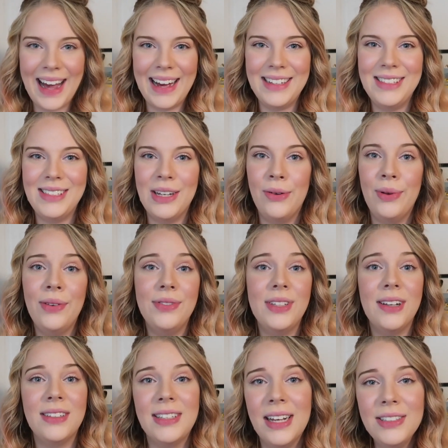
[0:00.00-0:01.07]
guys, so we've
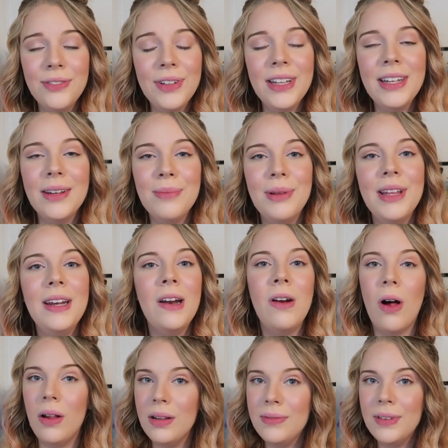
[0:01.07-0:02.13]
successfully completed
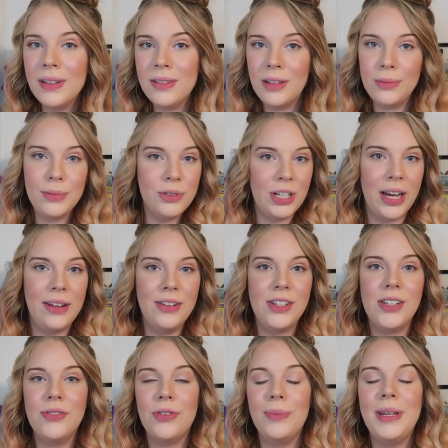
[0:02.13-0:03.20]
all of the global
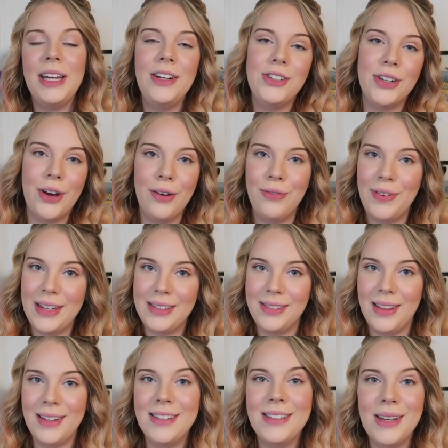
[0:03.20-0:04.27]
challenges from each Go
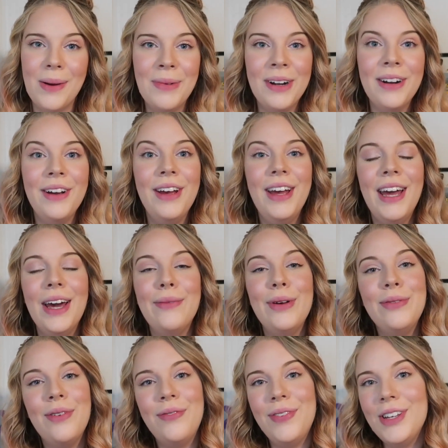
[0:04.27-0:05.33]
Fest this summer, and
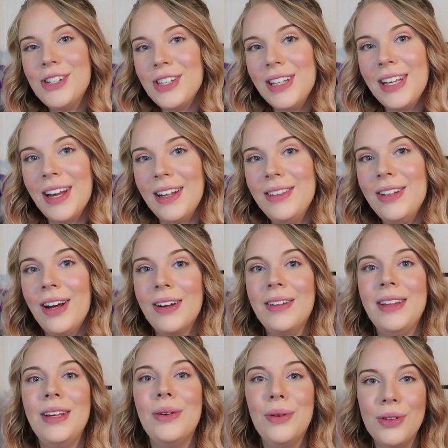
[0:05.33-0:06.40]
we've officially unlocked
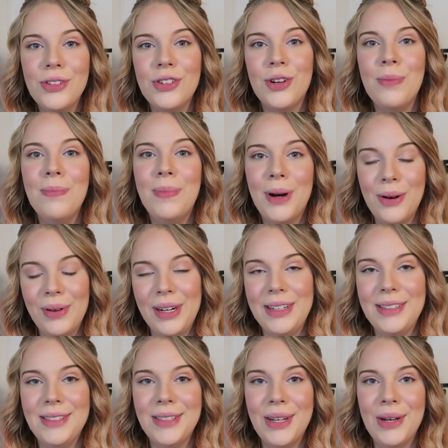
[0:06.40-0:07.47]
Unlocked the Ultra
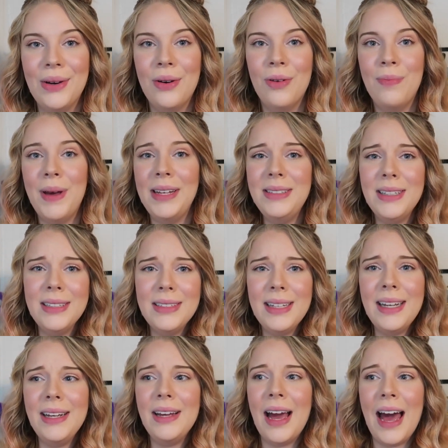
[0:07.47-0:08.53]
Bonus. So
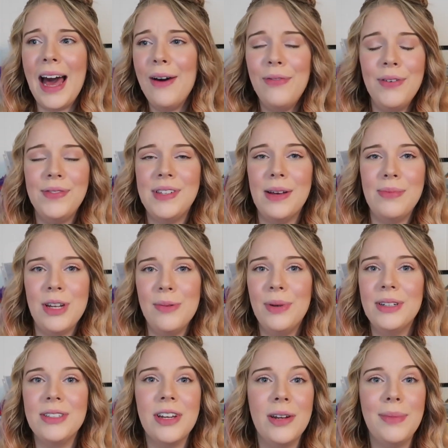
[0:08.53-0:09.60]
basically half of
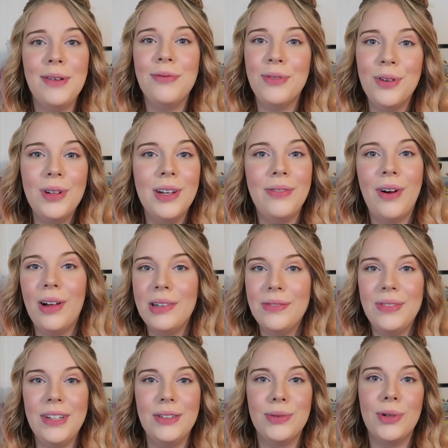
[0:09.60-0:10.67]
September is going to be full of all
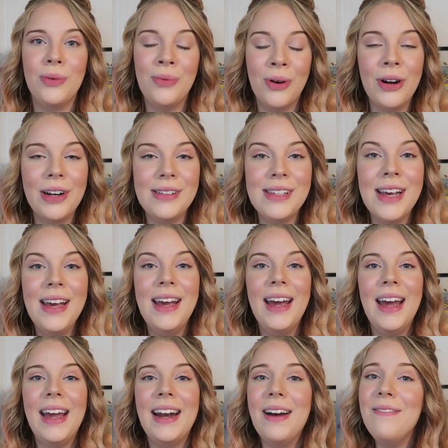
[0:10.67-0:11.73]
of these rewards,
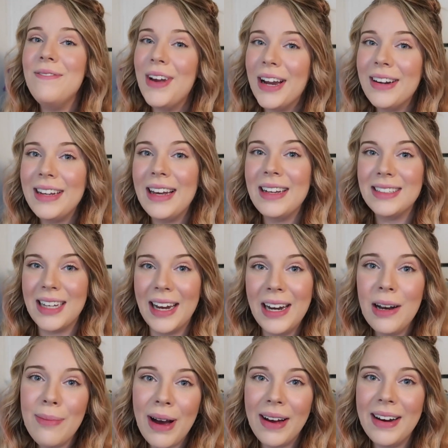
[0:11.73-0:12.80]
and I'm very
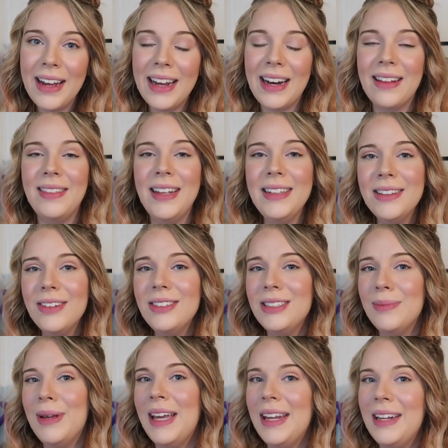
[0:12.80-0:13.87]
excited about it, and I think there's
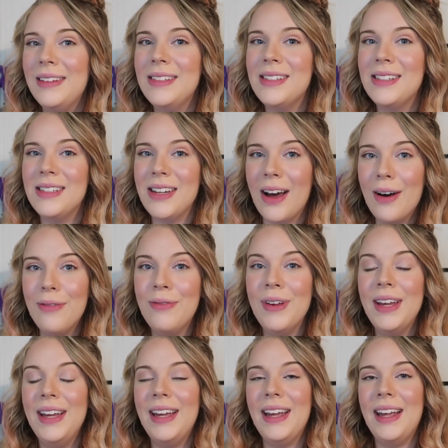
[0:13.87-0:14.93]
some hidden stuff
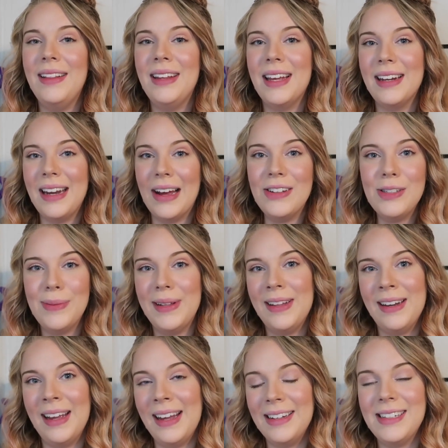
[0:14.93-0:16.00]
in the announcement
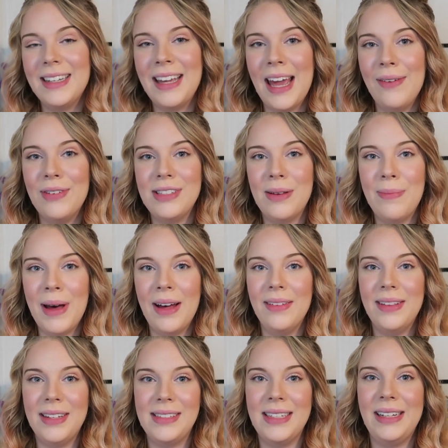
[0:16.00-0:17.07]
that Niantic gave us
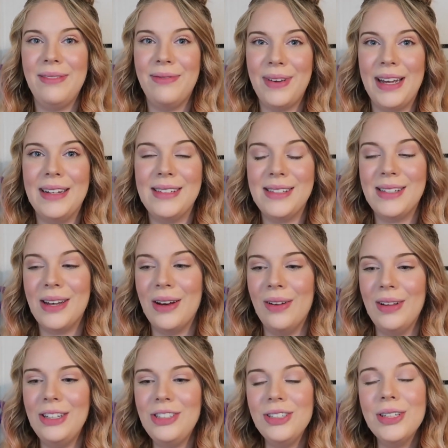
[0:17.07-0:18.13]
about this event.
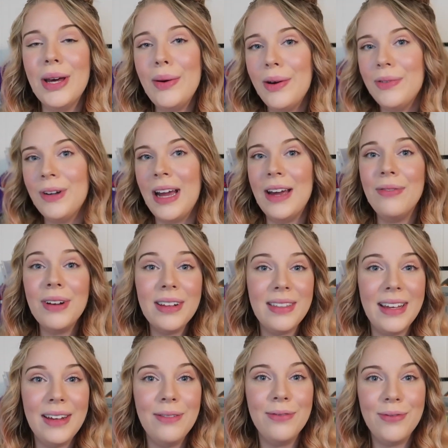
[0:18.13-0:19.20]
So let's just go over
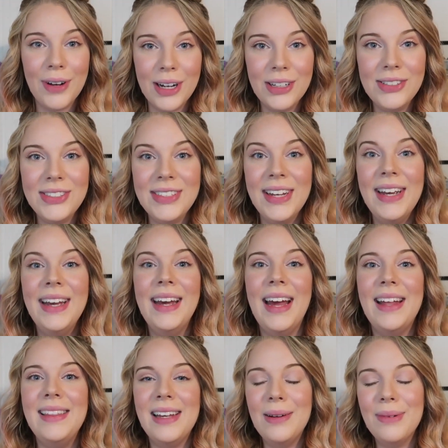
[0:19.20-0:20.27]
everything first,
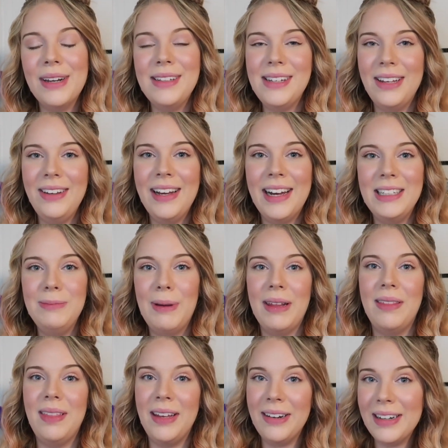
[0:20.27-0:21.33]
and then I'm going to tell you guys my
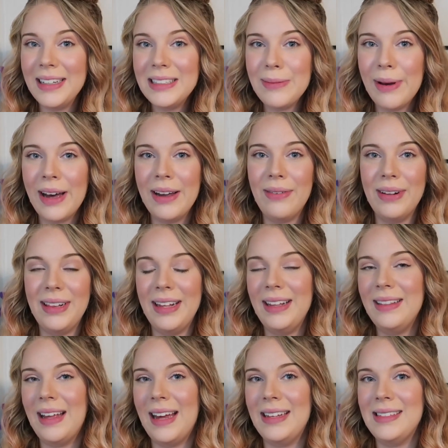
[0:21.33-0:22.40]
theories about
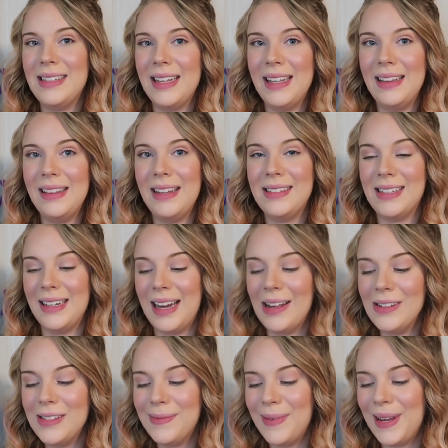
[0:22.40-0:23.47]
everything that is in this
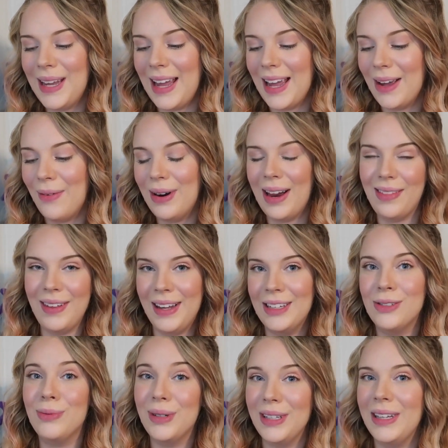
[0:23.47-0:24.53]
announcement and what I think
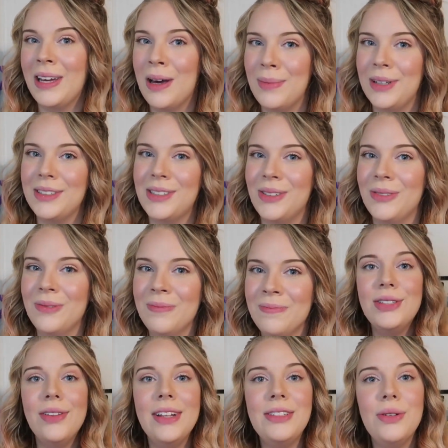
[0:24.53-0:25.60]
is really coming soon.
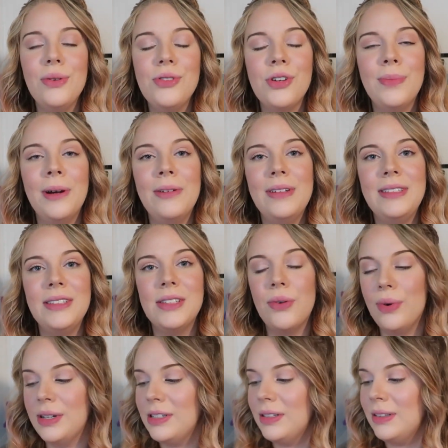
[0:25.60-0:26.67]
So this Ultra Bonus is
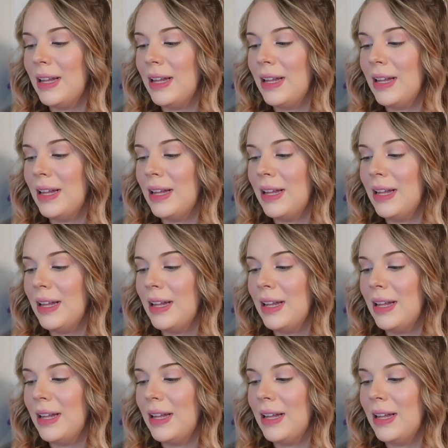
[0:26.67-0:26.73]
going to